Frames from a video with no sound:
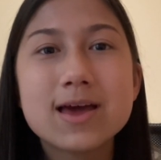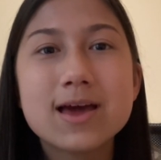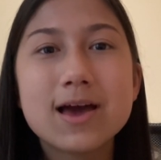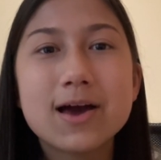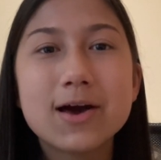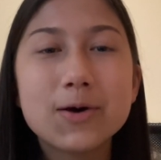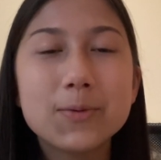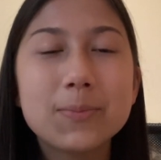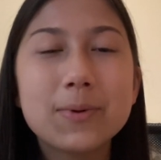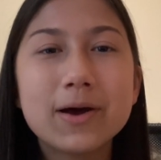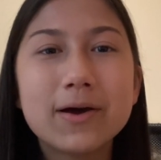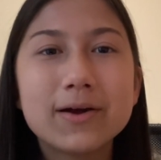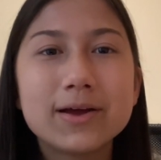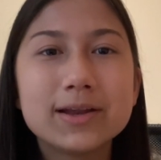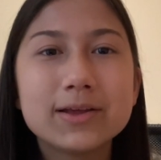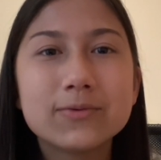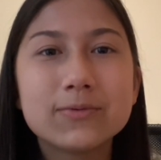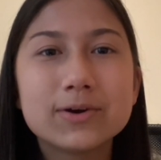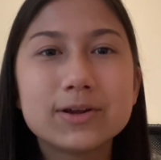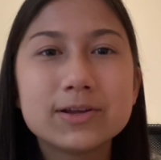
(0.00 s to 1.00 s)
help out
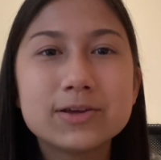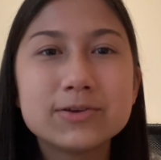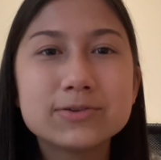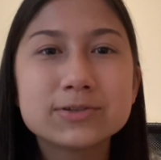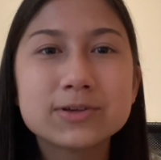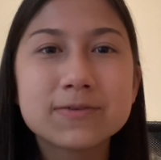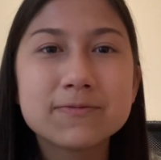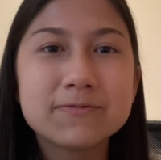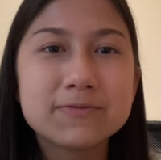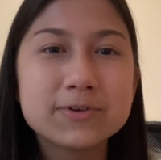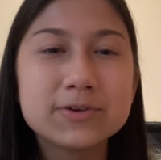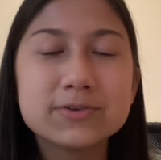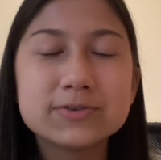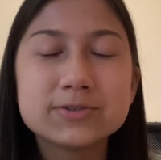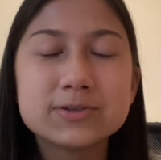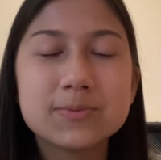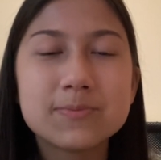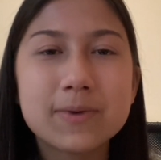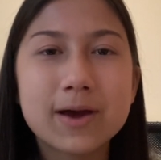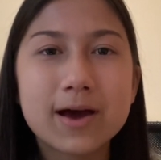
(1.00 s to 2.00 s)
anyone who's
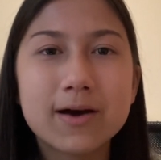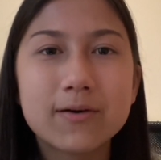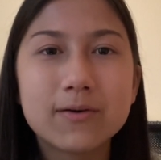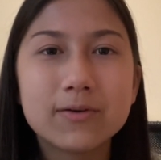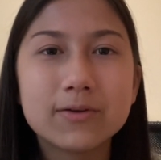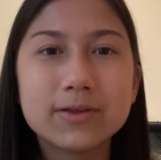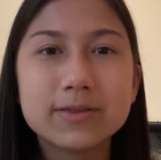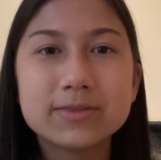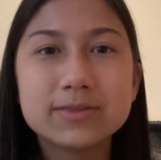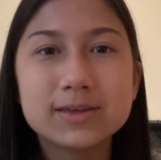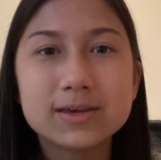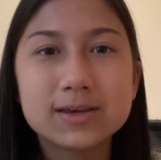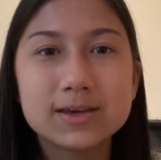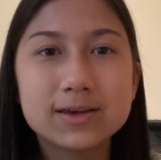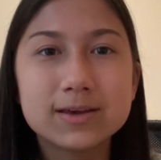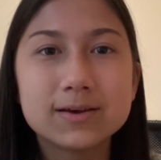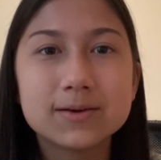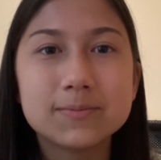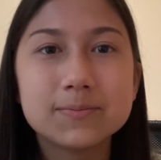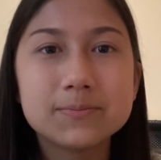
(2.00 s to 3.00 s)
confused about
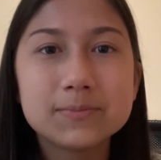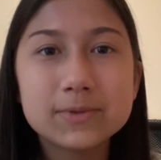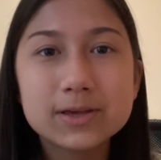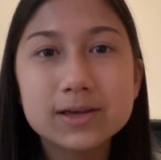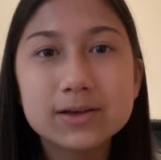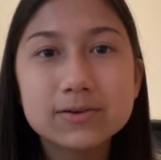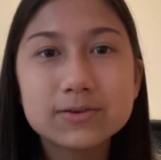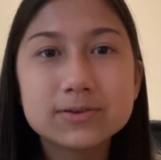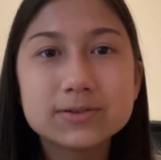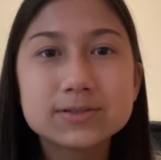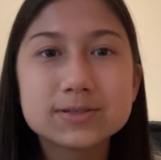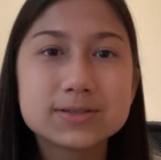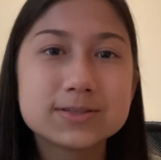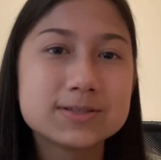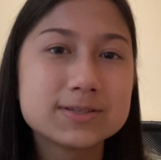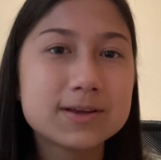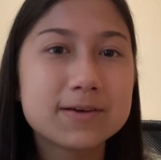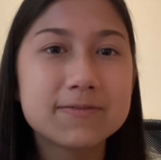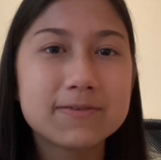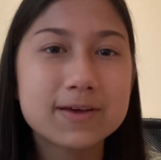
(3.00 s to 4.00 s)
the meals and
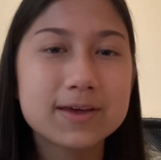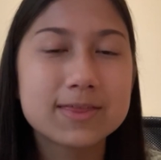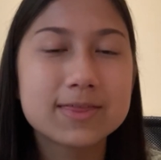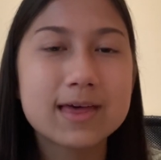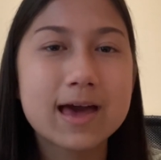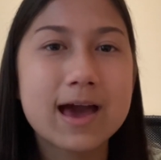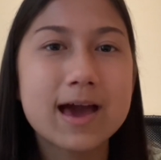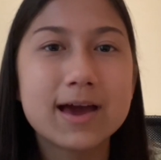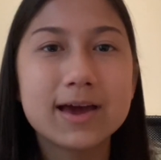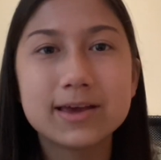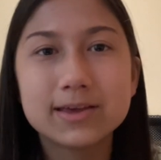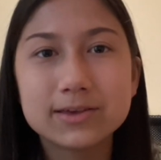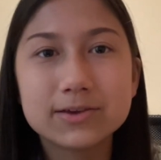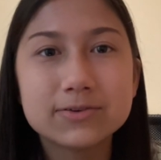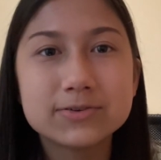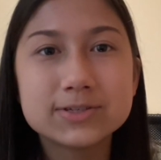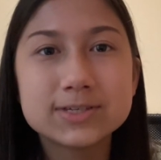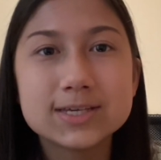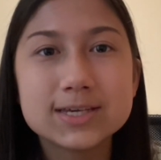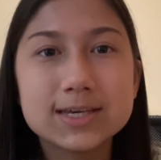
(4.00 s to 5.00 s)
stuff like that at
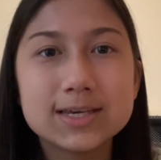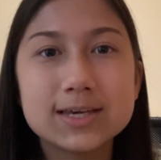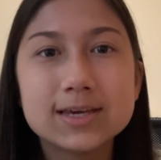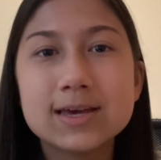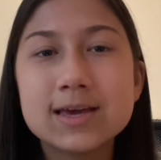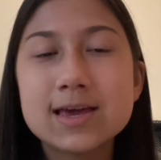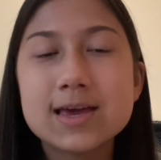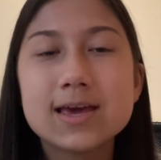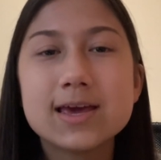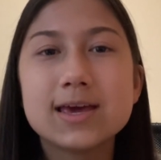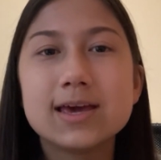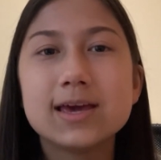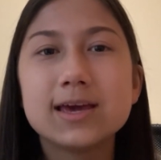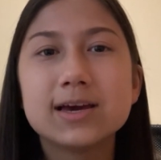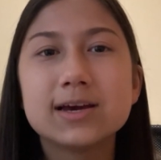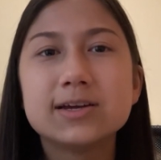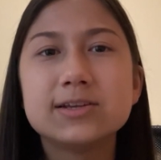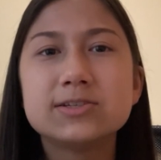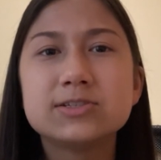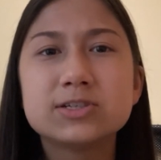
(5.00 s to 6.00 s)
UT,
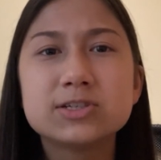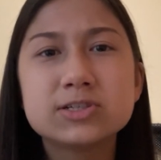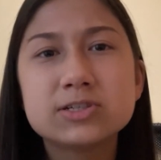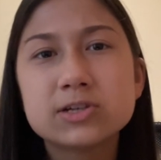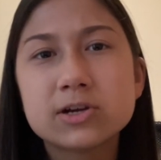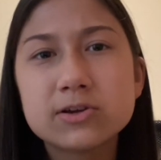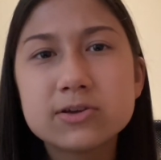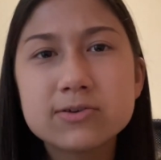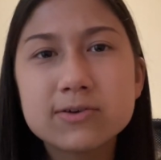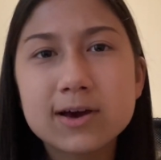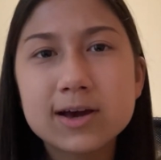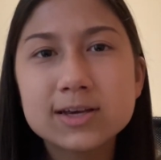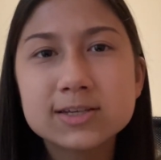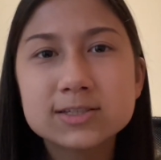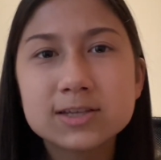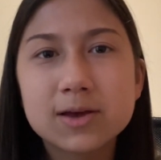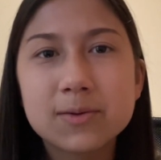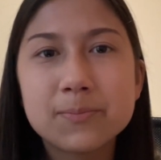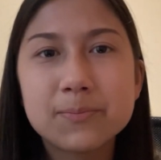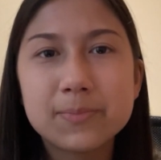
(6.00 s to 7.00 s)
and just show you guys
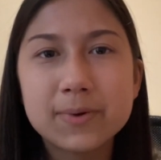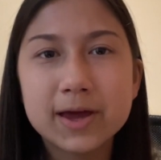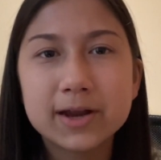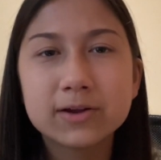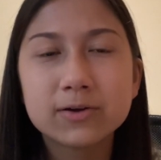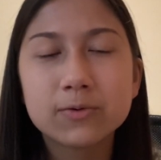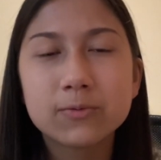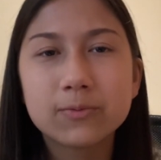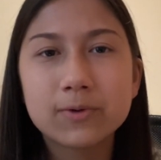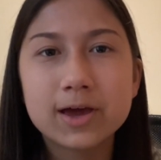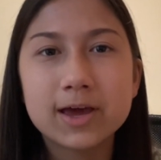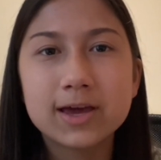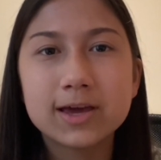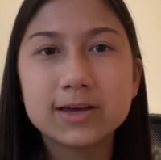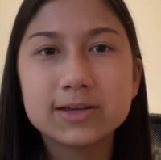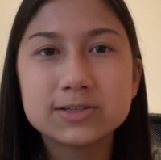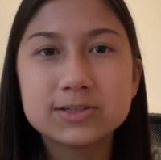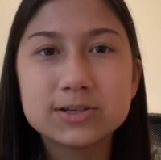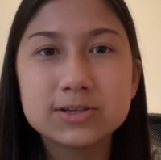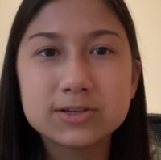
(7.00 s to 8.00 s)
a better way
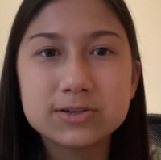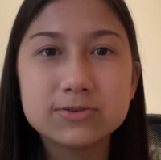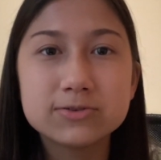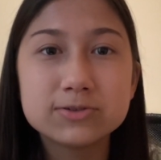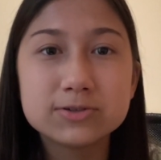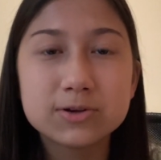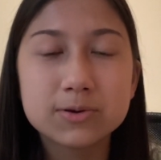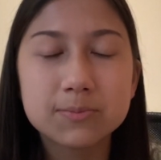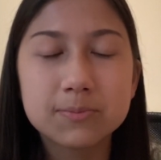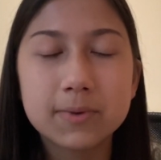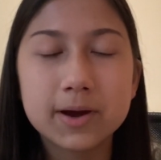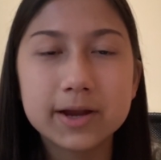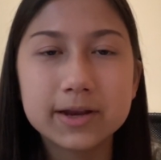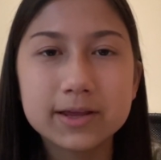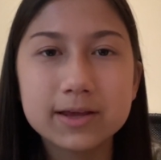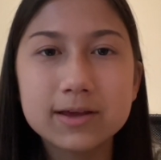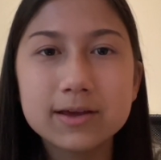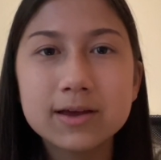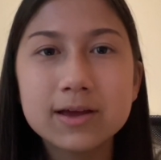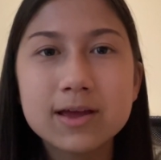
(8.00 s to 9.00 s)
to use your
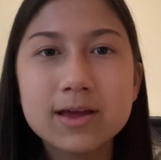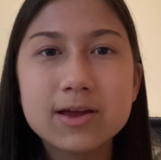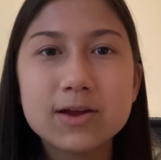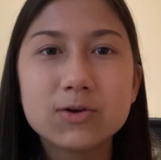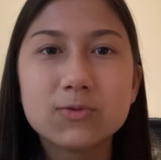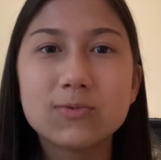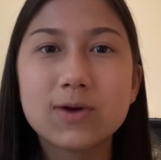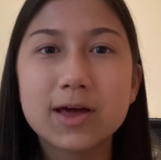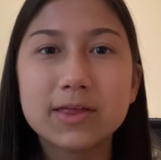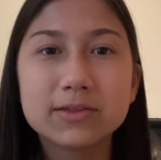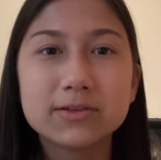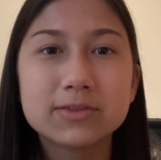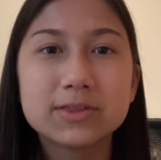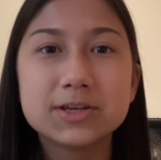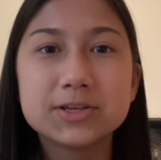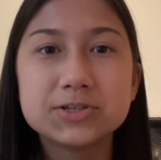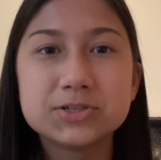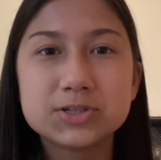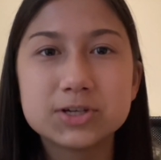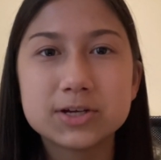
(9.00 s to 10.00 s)
money rather
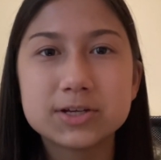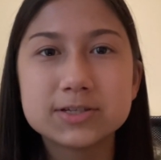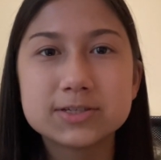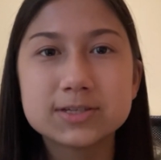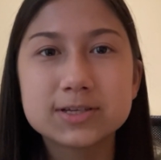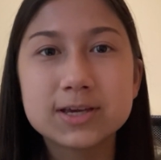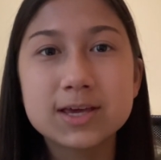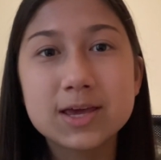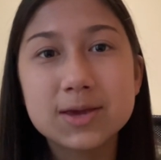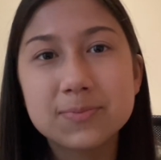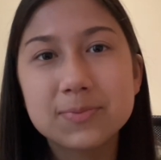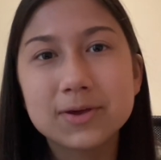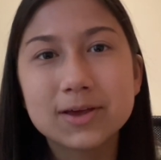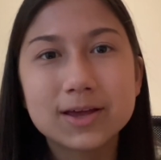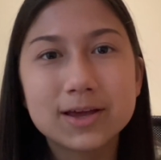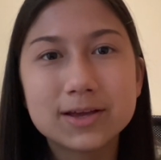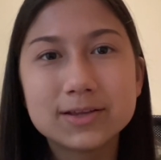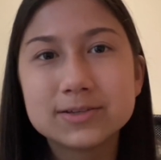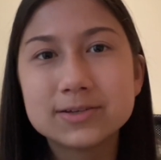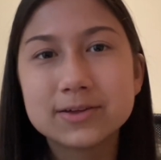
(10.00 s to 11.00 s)
than just keeping
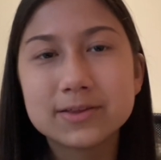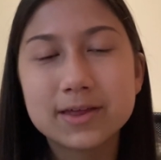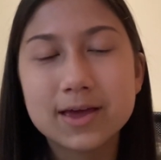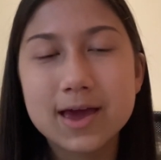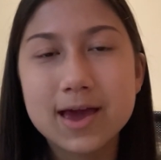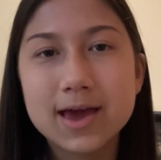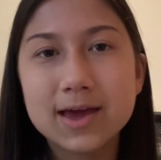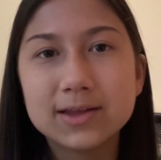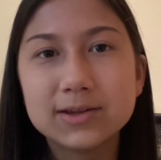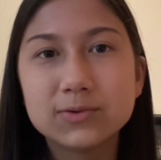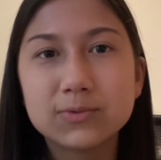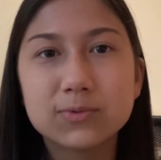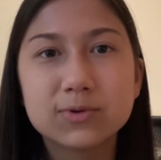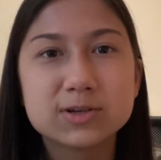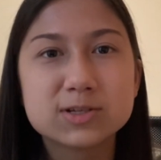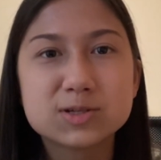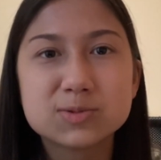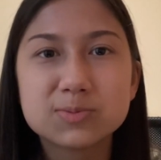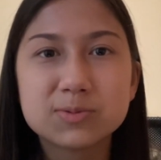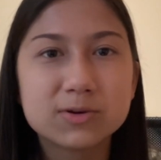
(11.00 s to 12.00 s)
it until the end or
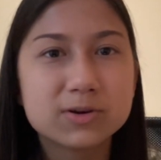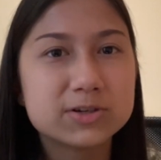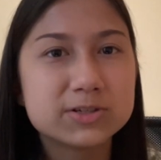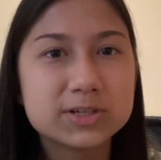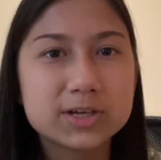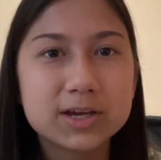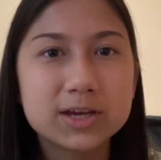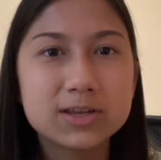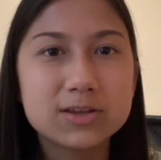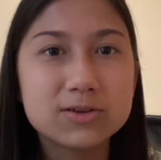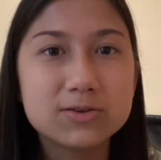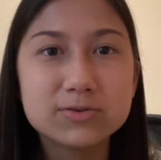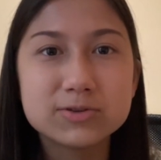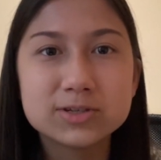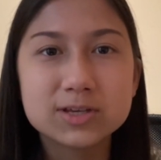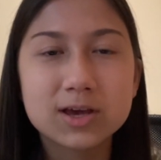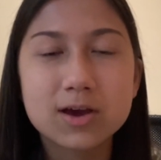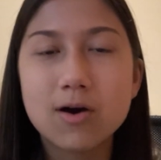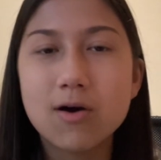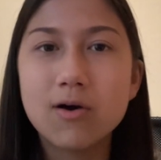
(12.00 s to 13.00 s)
splurging and
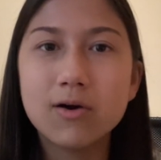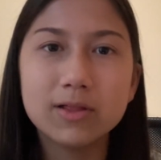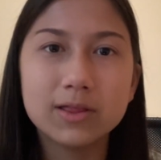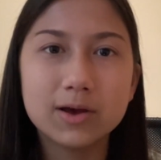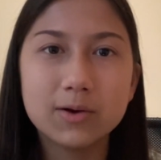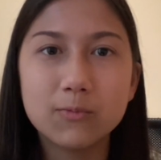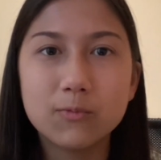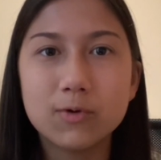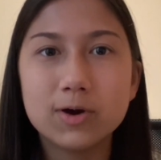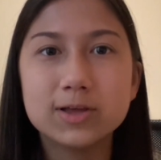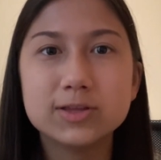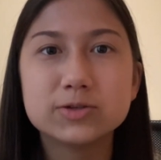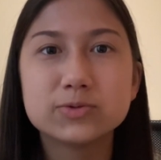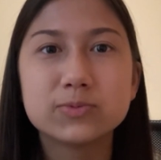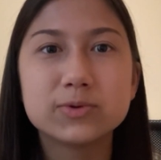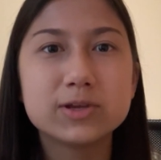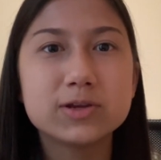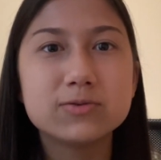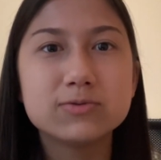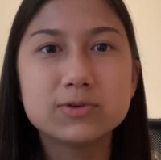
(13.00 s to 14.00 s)
using it all at once
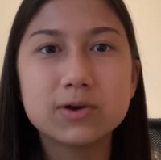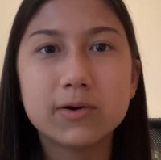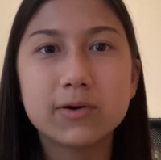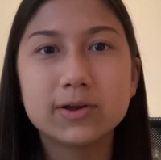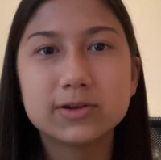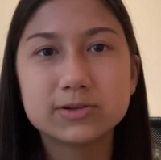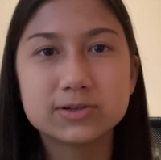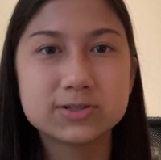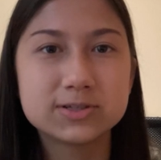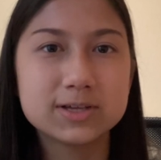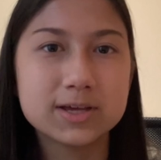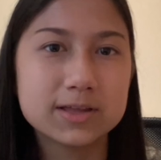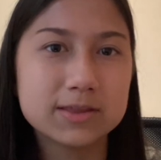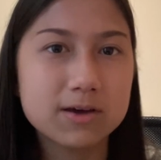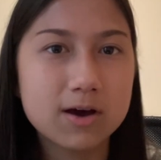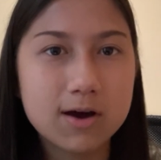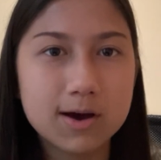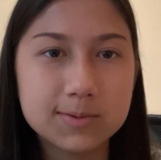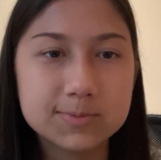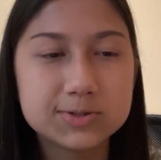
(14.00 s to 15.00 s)
when you don't understand the
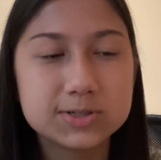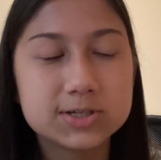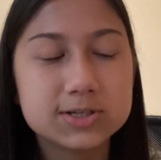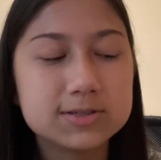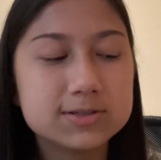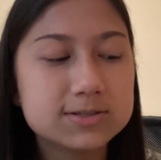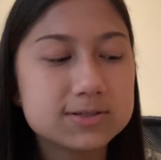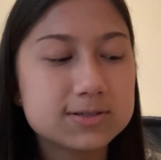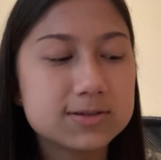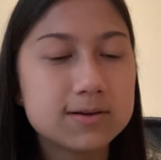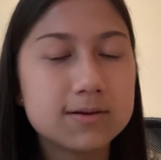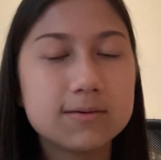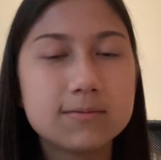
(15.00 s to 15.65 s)
options.